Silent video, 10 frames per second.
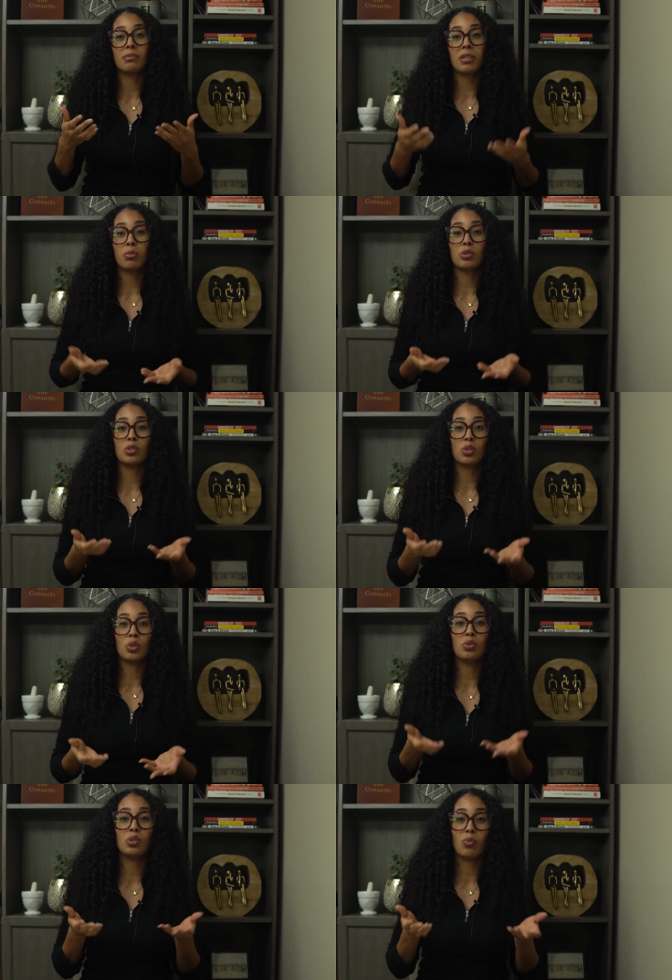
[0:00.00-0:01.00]
people to
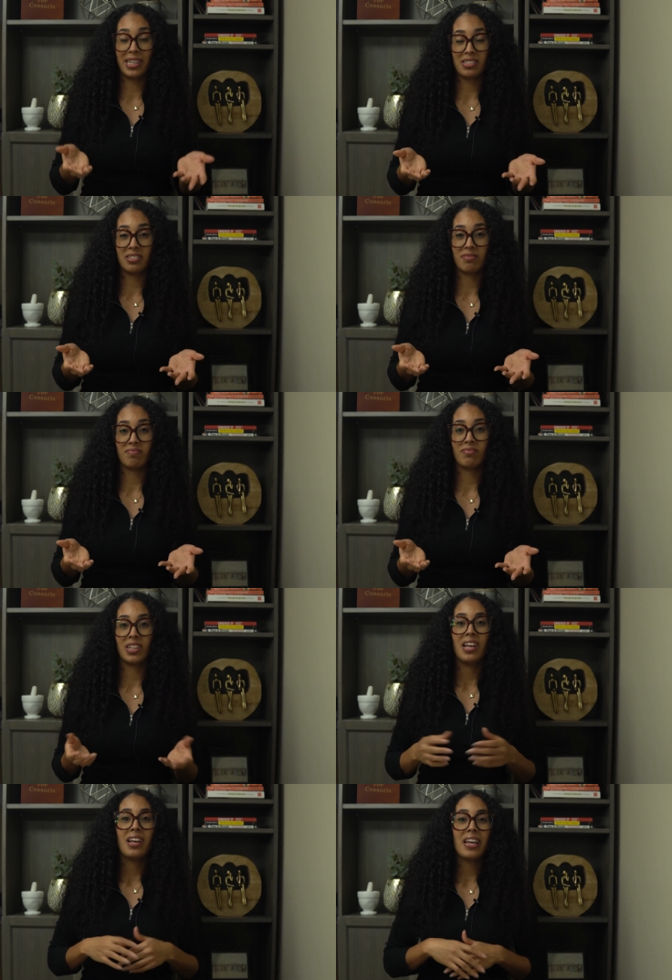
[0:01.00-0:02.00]
lose weight.
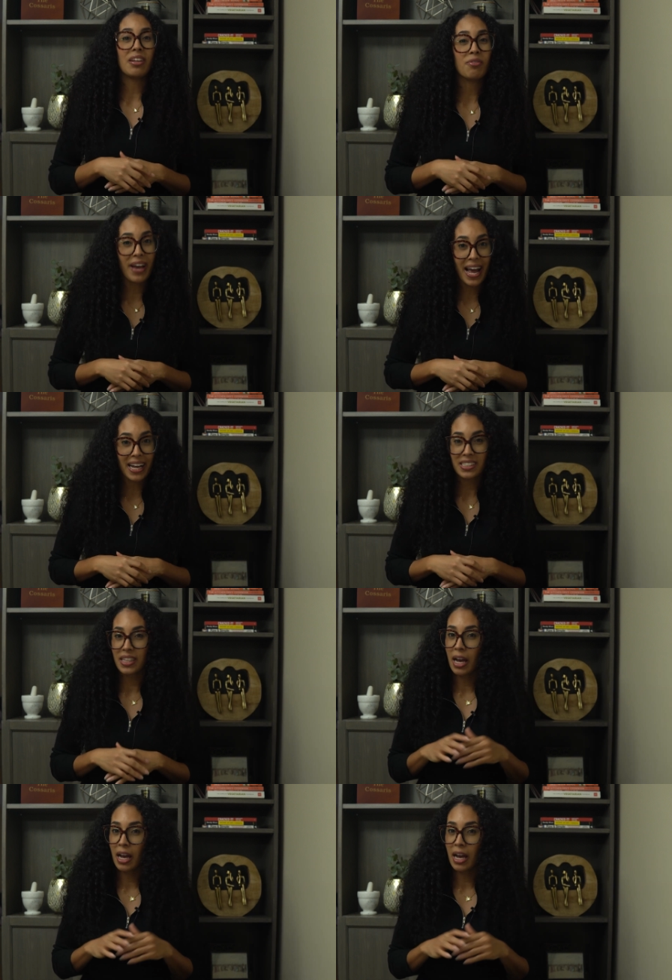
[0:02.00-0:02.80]
In fact, the